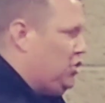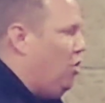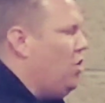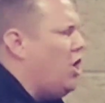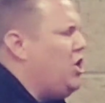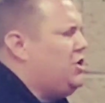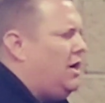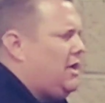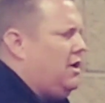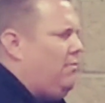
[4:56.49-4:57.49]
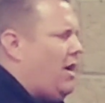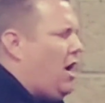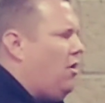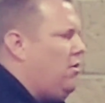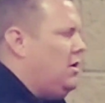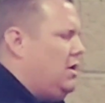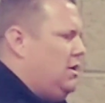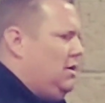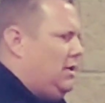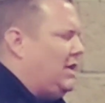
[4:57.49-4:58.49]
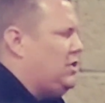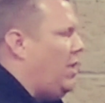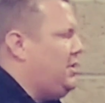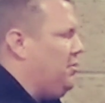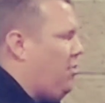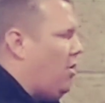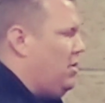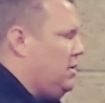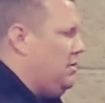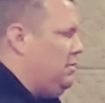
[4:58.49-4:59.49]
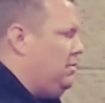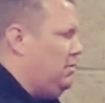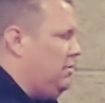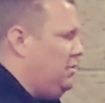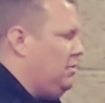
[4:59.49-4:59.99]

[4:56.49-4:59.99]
So are you talking about like Schweitzer Park no,